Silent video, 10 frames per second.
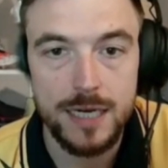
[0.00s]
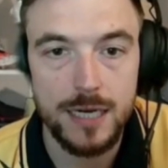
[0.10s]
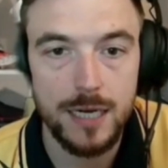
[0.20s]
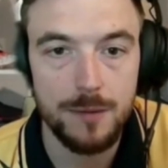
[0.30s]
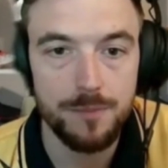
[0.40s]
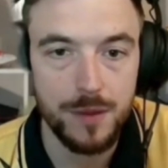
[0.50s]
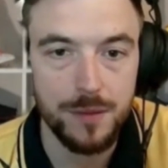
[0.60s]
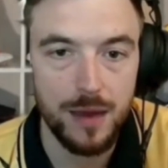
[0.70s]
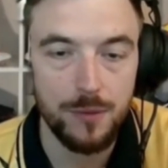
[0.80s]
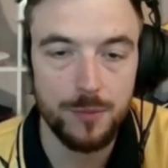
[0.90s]

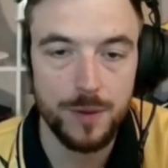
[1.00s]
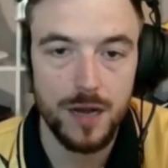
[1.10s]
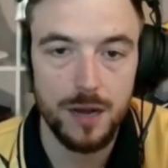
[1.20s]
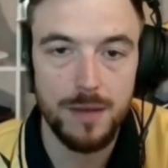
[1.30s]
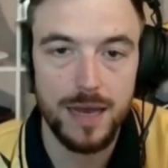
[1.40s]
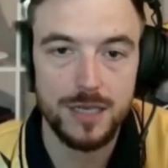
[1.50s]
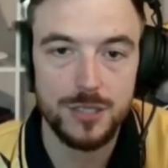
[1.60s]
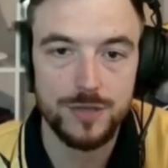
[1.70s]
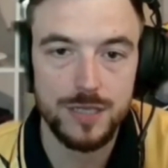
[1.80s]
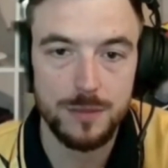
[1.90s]
that will become
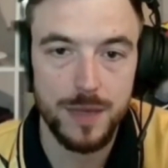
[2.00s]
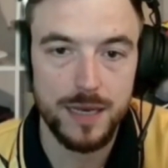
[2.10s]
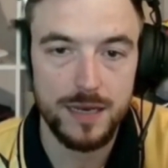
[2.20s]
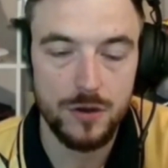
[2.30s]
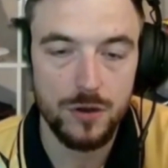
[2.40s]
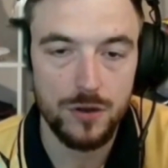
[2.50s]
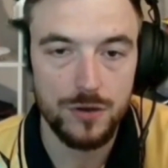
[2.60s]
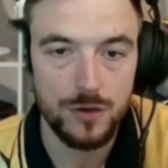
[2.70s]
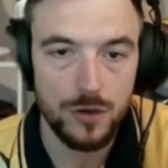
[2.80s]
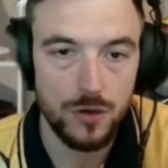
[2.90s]
mandatory depending
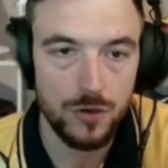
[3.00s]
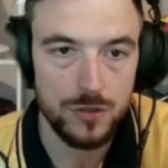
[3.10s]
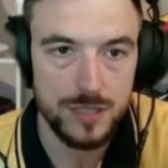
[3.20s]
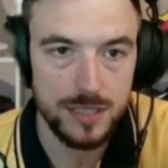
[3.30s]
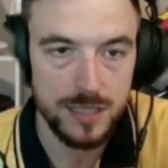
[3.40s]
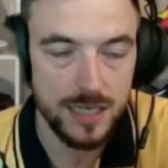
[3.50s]
on clauses,